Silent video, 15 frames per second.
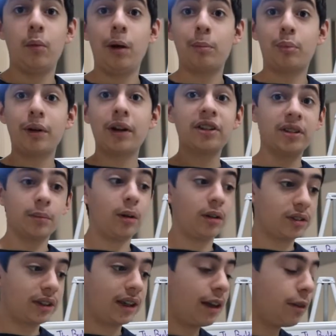what brings them all
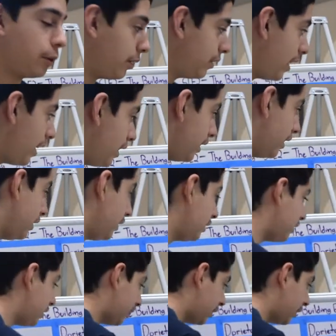together, and that is